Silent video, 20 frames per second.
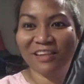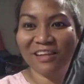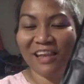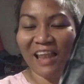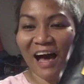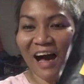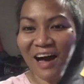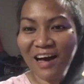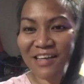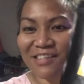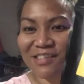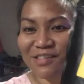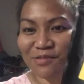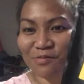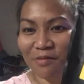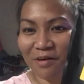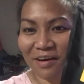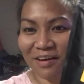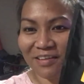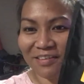last
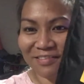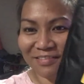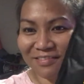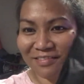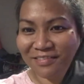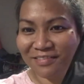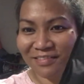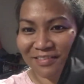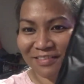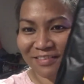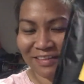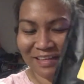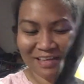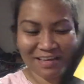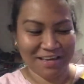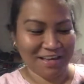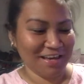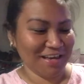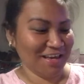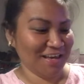one.
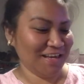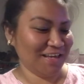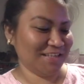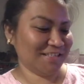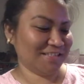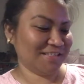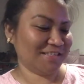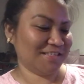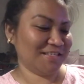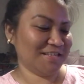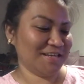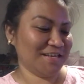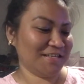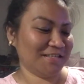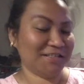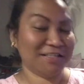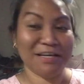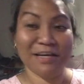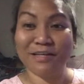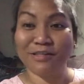It's the
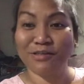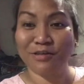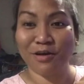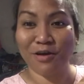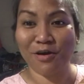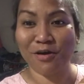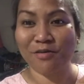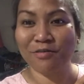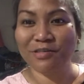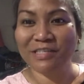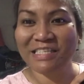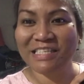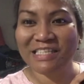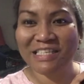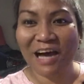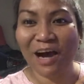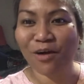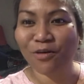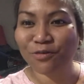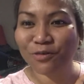Tito
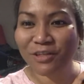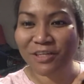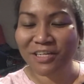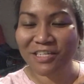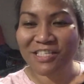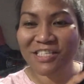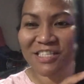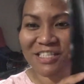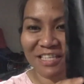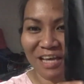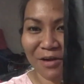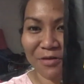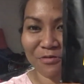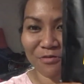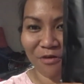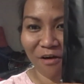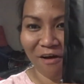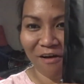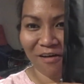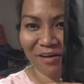Southern
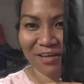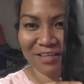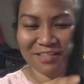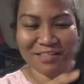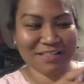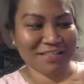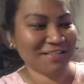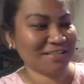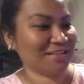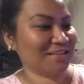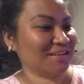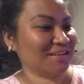Sunrise.